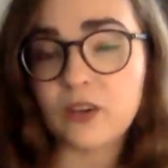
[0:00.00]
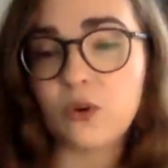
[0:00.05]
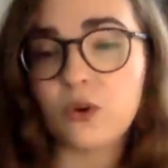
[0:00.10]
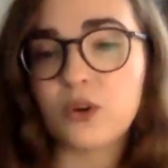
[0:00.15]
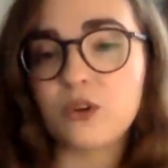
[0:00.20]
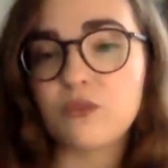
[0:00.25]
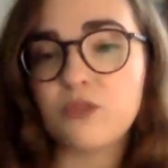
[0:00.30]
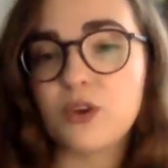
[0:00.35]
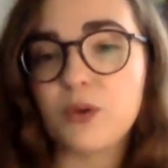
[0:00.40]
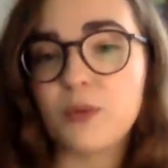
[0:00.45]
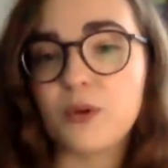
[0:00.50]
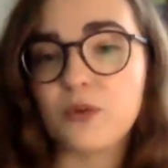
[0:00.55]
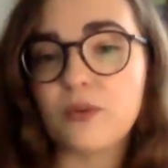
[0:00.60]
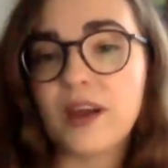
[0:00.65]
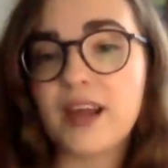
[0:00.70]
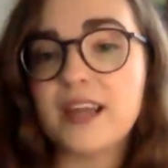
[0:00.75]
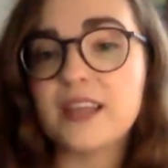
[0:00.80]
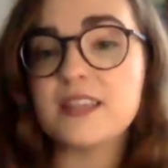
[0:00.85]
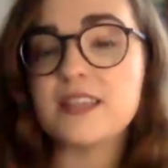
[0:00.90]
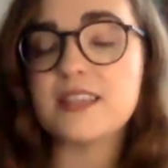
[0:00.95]
Court of Human
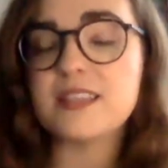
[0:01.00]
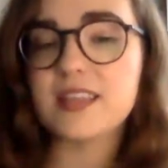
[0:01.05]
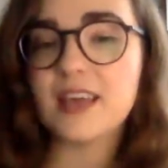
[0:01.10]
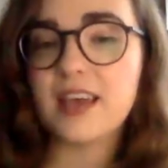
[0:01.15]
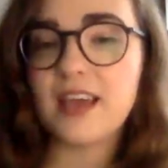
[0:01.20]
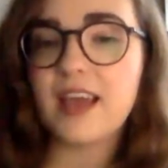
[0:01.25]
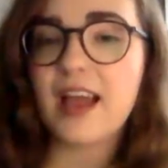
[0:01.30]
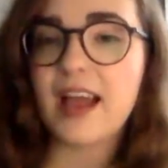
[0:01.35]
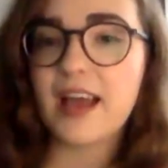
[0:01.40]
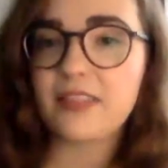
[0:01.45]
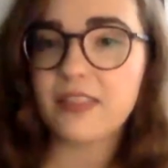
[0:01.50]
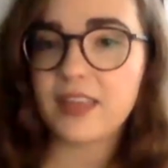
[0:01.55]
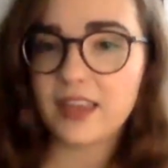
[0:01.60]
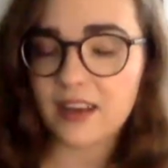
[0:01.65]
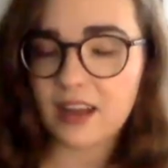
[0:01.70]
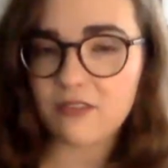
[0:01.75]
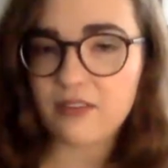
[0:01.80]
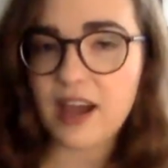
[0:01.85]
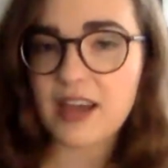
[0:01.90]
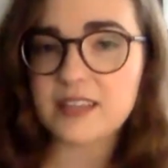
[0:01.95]
Rights, and that
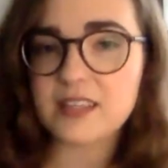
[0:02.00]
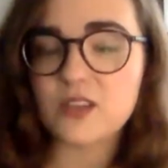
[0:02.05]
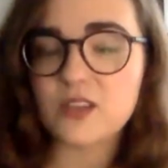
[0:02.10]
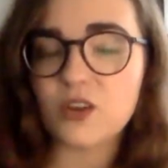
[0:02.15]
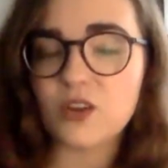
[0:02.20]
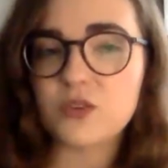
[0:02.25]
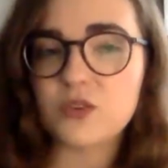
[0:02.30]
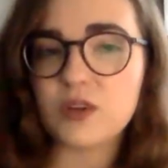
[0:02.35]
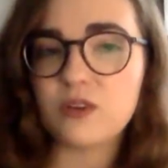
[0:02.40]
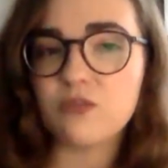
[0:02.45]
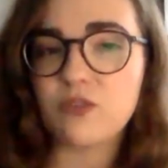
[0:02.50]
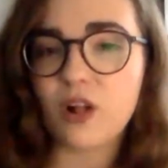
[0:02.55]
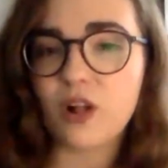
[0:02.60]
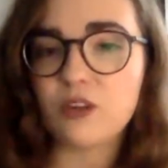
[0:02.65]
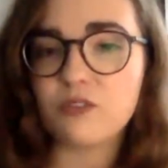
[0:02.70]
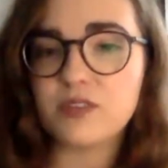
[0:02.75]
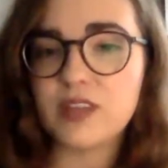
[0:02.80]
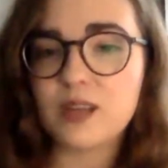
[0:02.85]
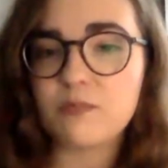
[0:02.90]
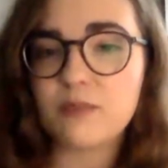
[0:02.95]
Avaaz is also
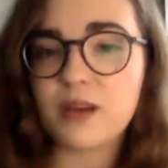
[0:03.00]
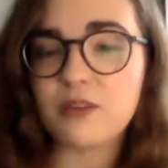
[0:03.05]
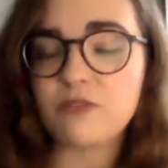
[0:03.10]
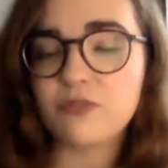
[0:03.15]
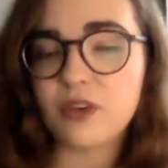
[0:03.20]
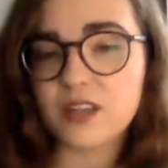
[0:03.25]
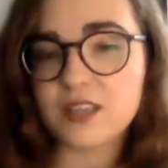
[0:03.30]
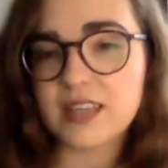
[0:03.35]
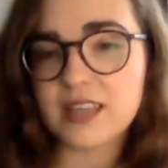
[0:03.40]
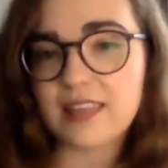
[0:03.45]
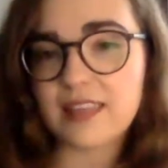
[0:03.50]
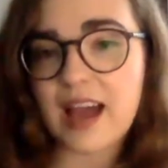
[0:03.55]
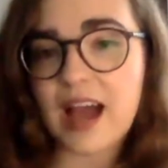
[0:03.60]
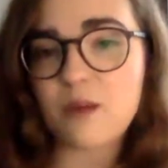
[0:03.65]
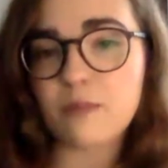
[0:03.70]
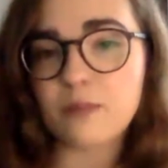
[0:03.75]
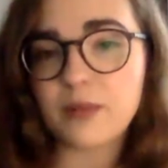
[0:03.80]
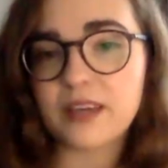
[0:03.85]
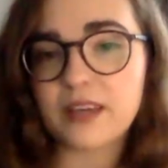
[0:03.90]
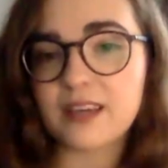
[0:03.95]
involved in by funding the
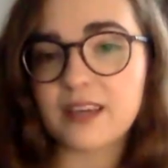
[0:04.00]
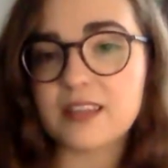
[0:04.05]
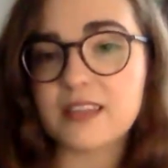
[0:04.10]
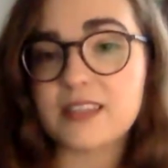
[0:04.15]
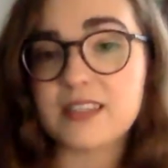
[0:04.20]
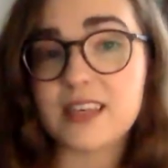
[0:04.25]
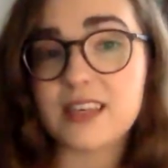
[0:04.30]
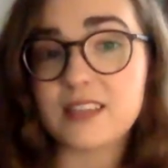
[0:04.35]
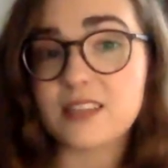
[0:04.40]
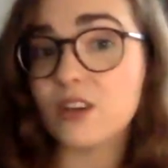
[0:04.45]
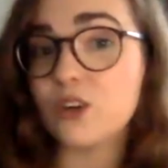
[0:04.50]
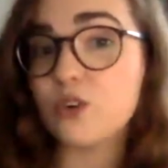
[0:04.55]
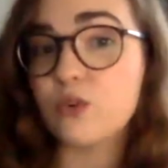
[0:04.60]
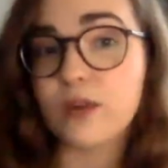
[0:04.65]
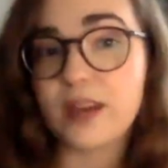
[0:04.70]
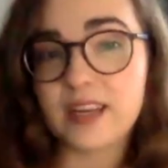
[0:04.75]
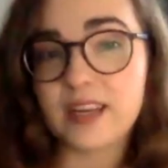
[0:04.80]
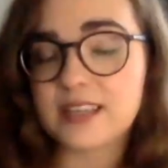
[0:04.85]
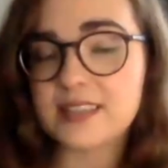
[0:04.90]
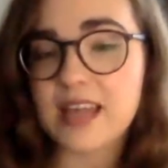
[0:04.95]
applicants, is a
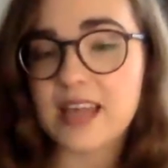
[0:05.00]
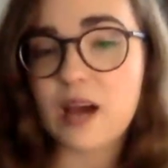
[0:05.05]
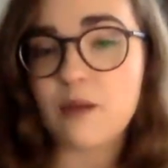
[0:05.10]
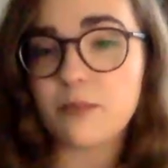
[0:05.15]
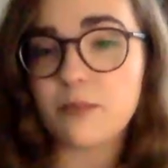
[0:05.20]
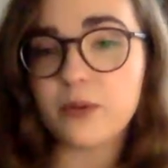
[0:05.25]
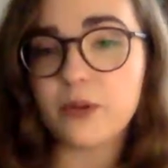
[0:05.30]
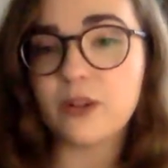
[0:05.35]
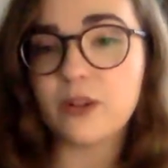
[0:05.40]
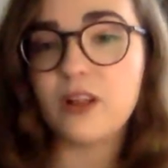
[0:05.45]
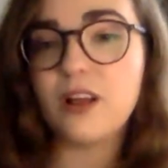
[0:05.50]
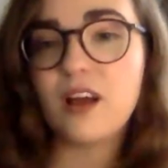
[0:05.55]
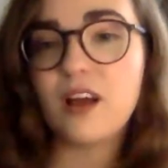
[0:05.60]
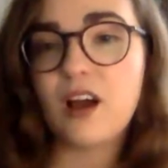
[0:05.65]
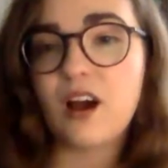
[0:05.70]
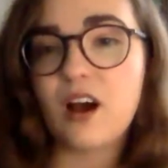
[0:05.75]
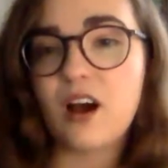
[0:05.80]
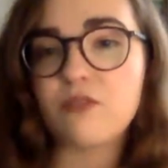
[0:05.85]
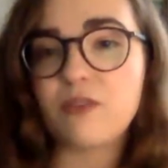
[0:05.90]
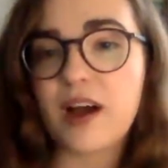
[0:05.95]
great example
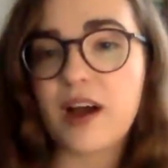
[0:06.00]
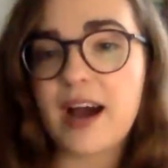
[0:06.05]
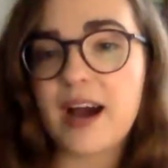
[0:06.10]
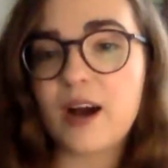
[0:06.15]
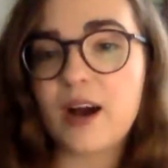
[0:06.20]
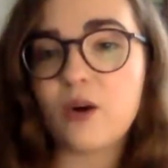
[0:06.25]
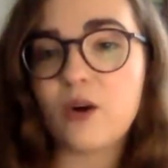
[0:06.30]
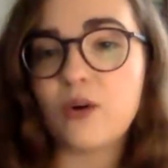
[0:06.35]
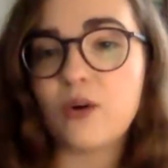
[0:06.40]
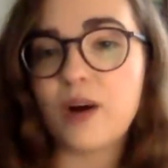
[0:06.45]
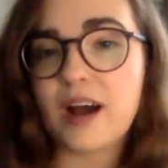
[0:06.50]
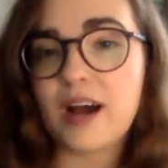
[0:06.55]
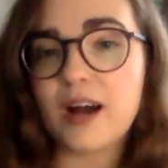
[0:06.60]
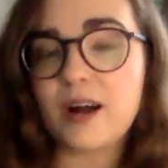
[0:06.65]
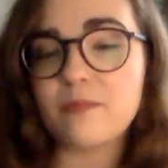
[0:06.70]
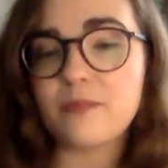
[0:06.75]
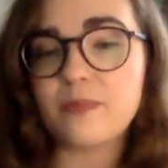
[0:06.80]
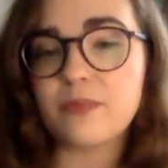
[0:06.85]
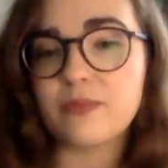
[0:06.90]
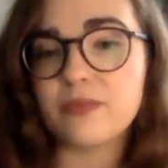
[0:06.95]
of how
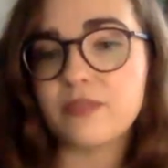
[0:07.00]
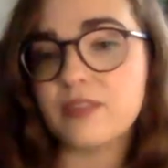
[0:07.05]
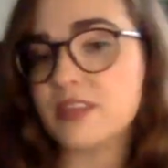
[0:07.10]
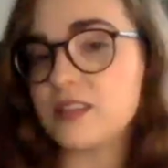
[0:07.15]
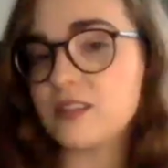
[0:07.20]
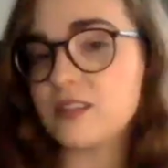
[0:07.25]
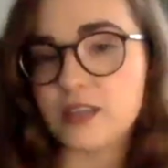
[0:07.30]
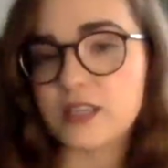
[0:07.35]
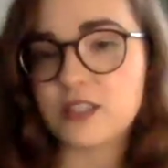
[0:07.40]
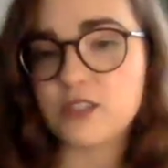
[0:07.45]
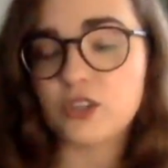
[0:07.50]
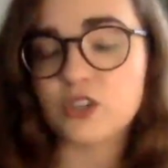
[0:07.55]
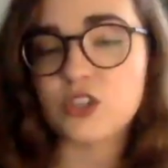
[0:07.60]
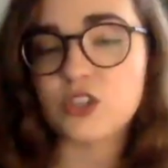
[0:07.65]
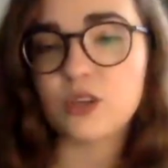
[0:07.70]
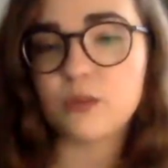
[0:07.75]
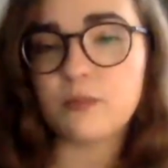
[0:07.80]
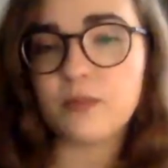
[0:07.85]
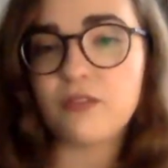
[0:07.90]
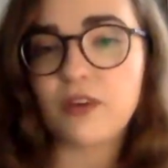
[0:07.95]
this research
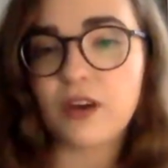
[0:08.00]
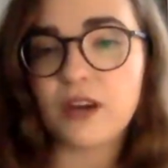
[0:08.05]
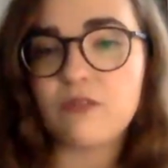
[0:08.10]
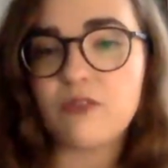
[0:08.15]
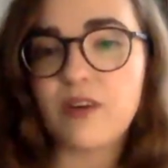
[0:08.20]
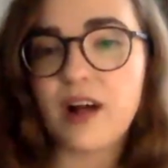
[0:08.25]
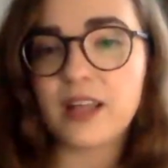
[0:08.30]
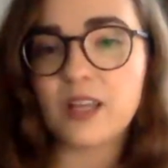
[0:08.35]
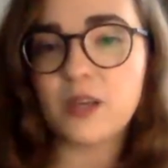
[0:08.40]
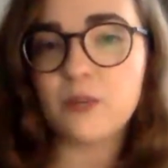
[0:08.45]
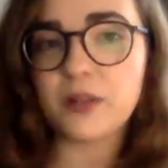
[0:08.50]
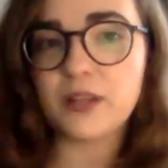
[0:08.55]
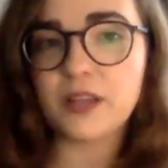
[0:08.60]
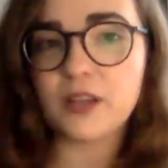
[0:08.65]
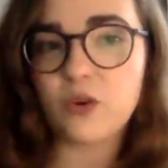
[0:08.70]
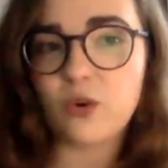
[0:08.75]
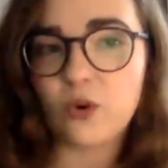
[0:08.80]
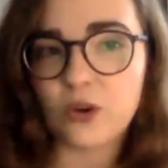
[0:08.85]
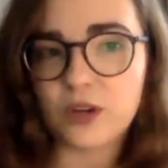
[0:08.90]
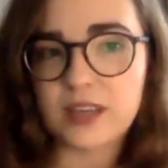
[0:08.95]
could be very valuable in
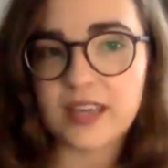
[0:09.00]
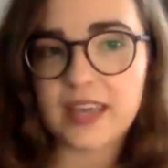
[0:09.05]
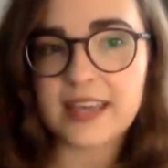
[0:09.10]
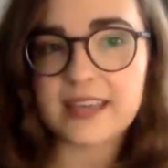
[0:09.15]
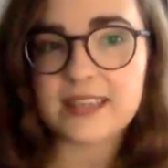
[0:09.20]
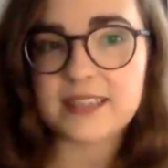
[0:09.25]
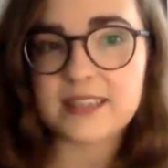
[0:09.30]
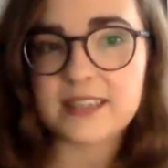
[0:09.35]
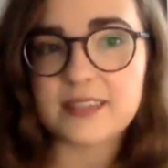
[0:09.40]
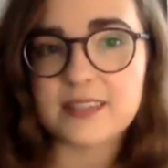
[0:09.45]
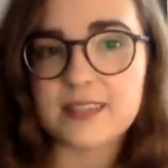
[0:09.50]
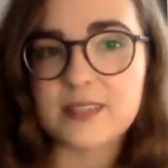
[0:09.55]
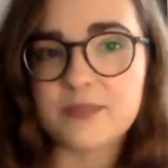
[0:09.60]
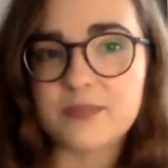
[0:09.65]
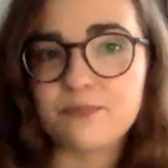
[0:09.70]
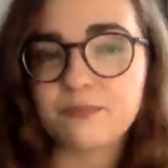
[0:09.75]
court cases.